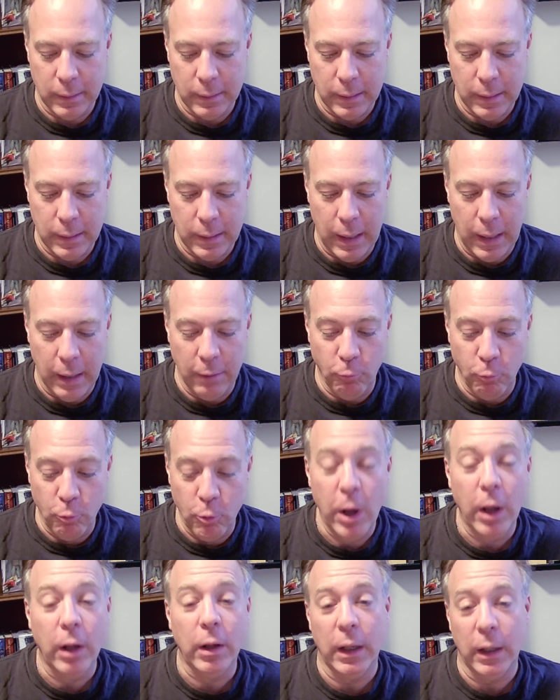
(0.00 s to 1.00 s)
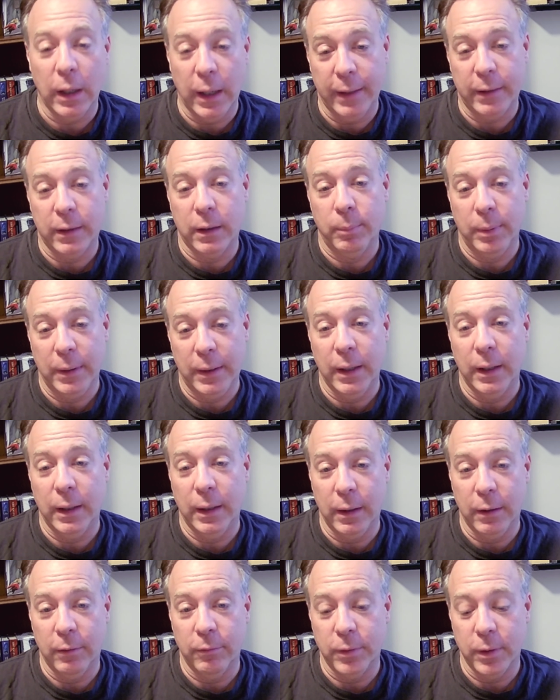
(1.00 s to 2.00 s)
I really like the
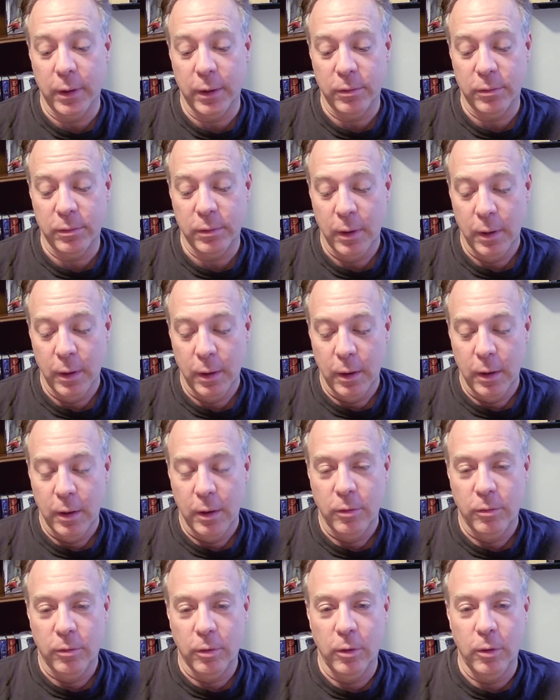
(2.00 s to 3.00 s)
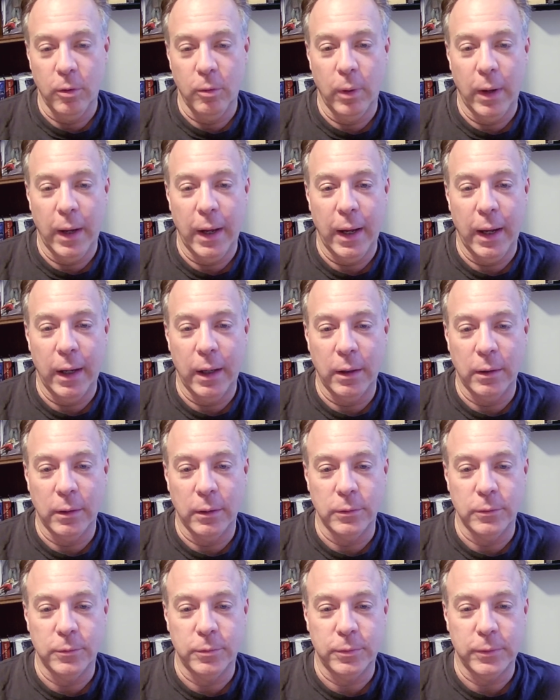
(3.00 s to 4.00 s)
beginning of this. So you
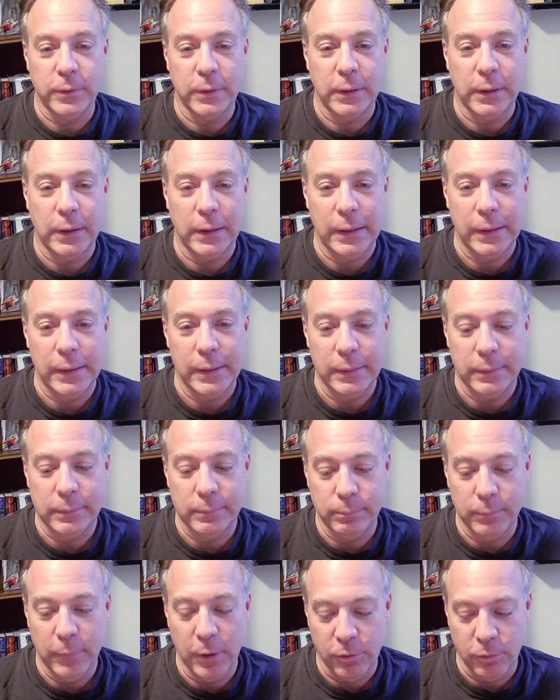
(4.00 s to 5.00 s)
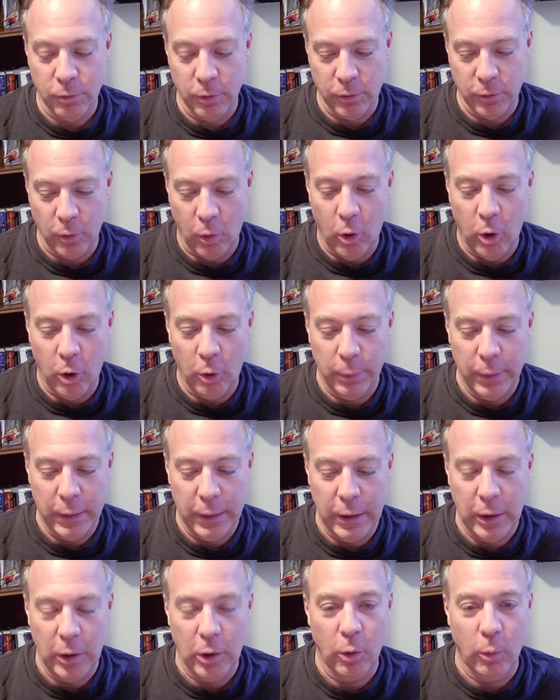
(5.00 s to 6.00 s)
have Mistress
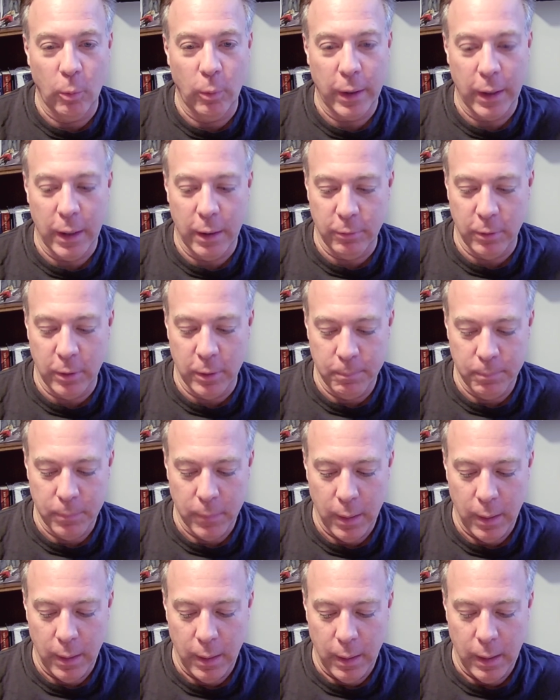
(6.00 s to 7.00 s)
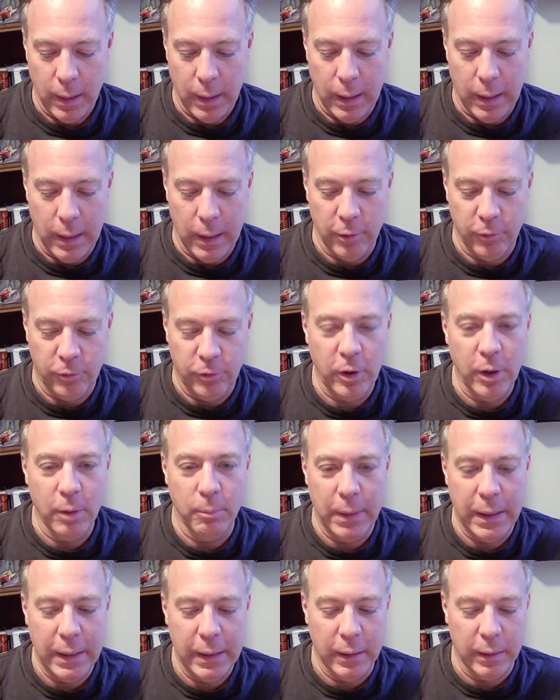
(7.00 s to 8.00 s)
Albany or whatever. She
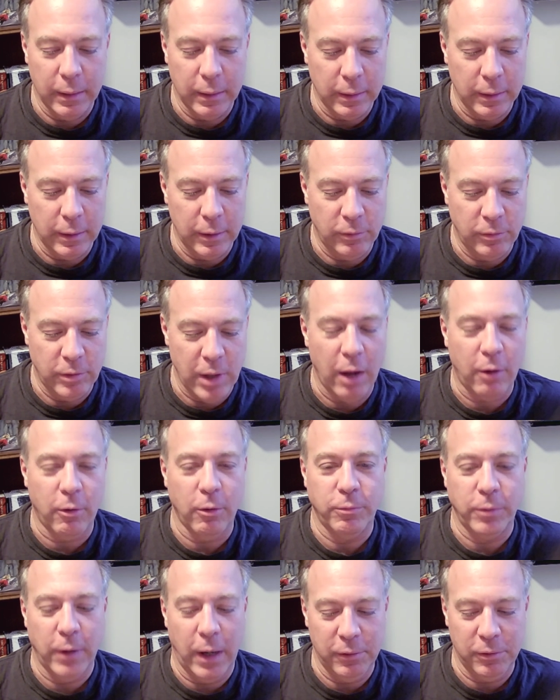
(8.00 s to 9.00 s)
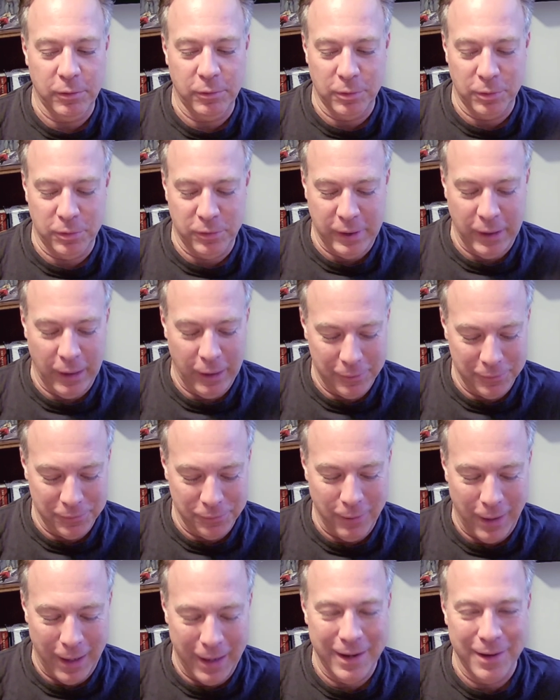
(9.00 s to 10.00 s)
immediately sacrifices herself
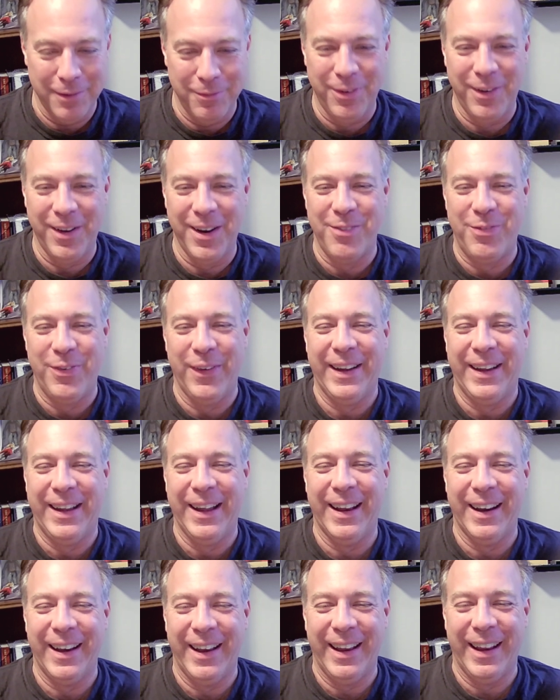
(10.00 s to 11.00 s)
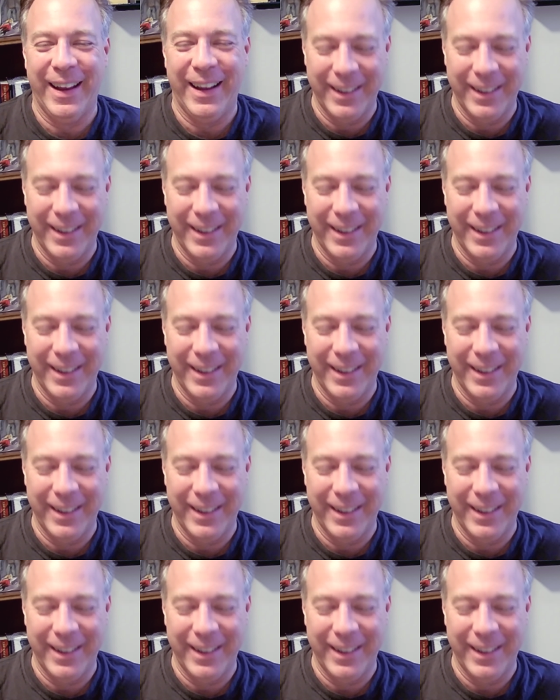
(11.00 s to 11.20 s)
right in the very beginning,